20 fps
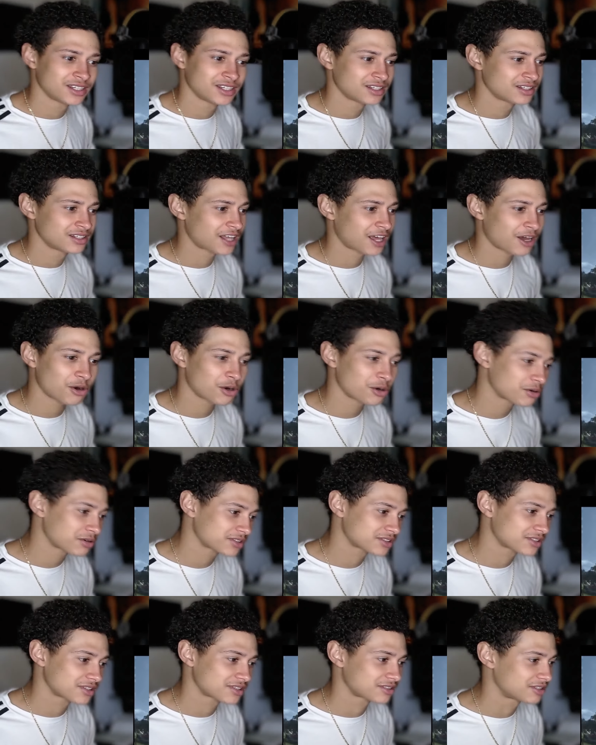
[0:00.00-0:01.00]
How old is
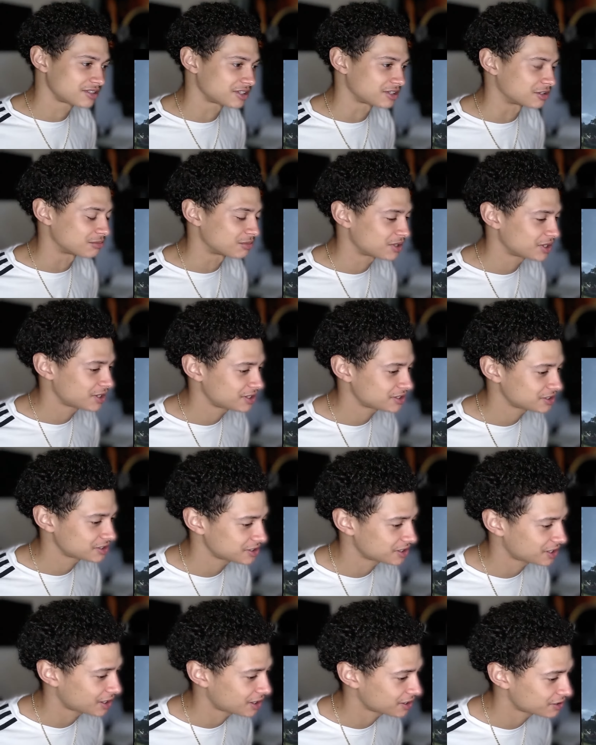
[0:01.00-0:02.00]
this nigga, man?
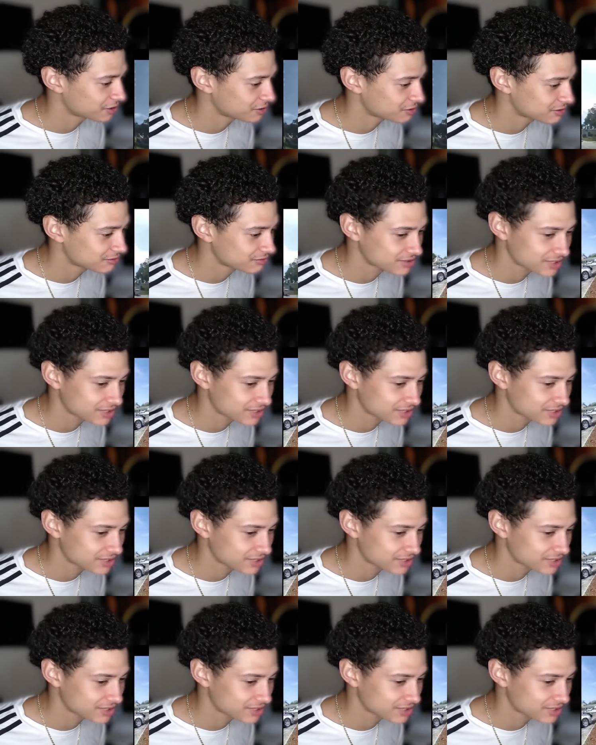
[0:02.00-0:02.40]
Shit, I ain't know he was